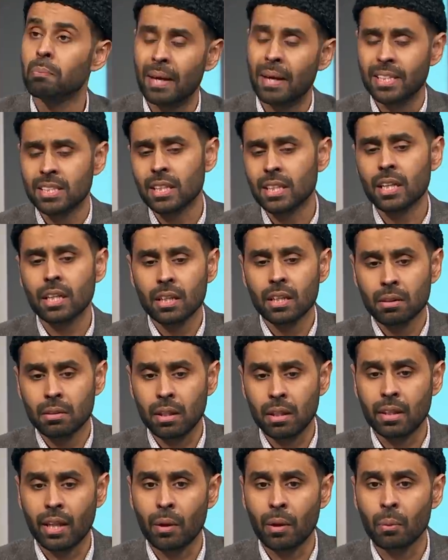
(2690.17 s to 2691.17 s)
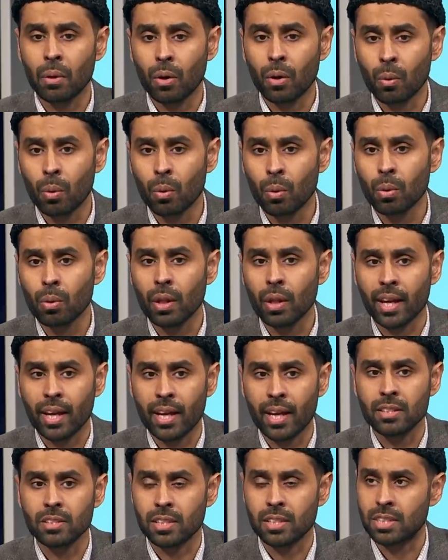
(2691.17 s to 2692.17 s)
Basically, they were all
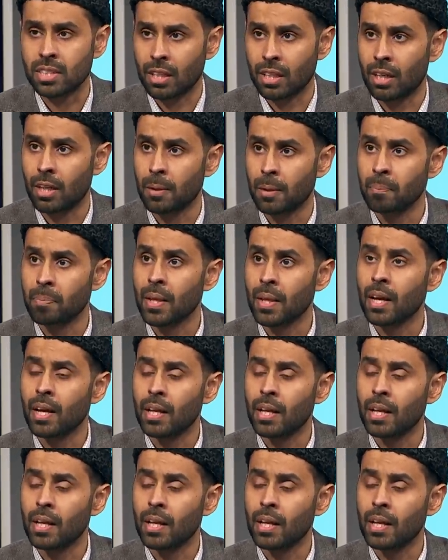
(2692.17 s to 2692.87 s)
against Islam.